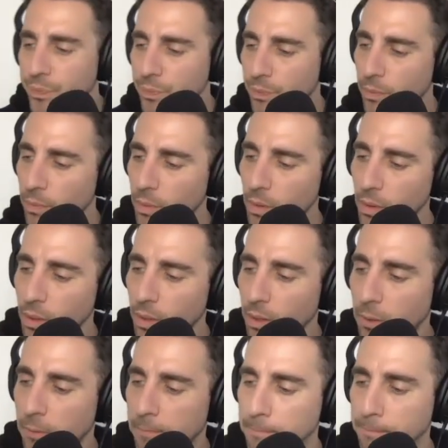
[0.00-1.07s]

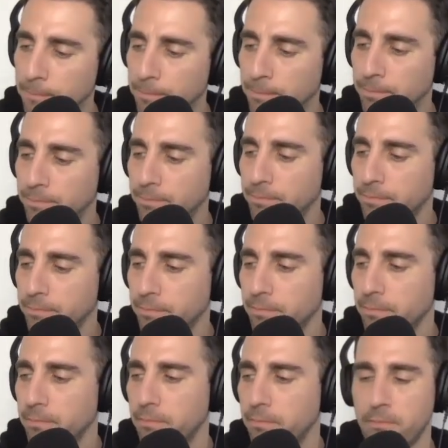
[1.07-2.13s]

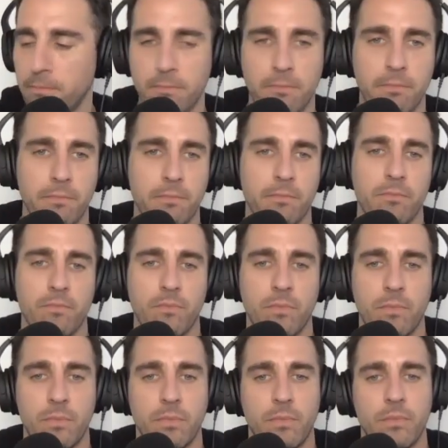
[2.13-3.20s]

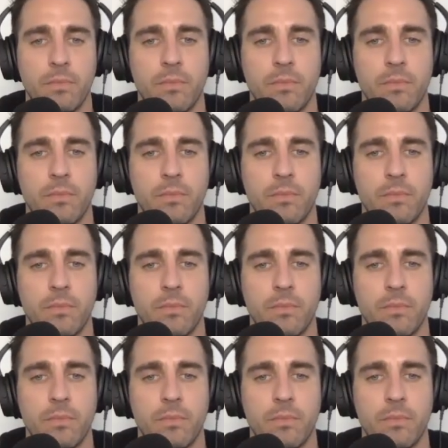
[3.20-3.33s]
(not speaking)